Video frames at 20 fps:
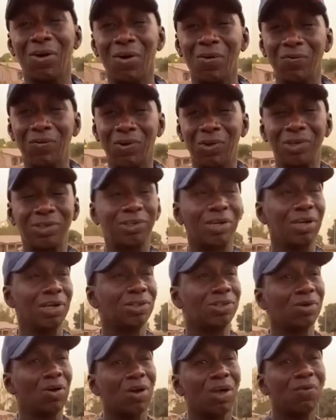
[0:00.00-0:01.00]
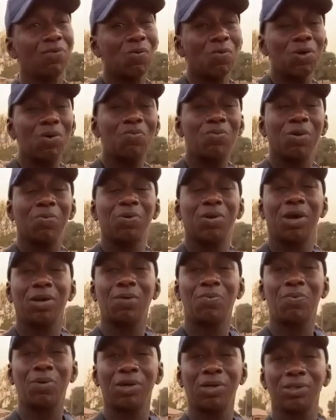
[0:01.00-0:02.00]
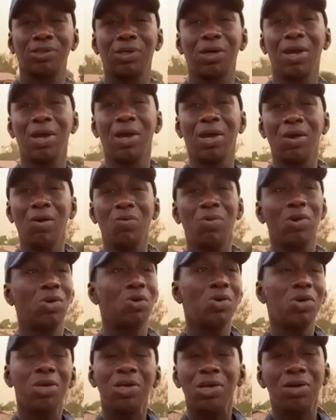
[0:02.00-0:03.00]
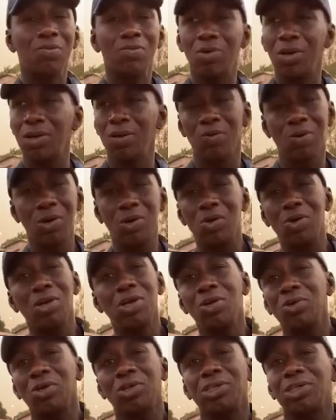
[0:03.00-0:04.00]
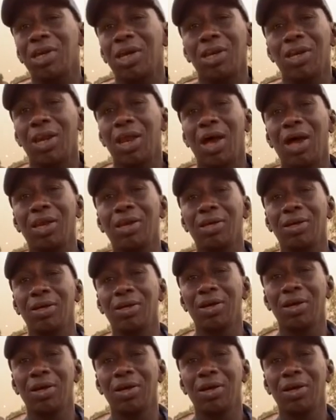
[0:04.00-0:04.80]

Obviously. So if we prepare the place, we don't need money. We don't need to sell land.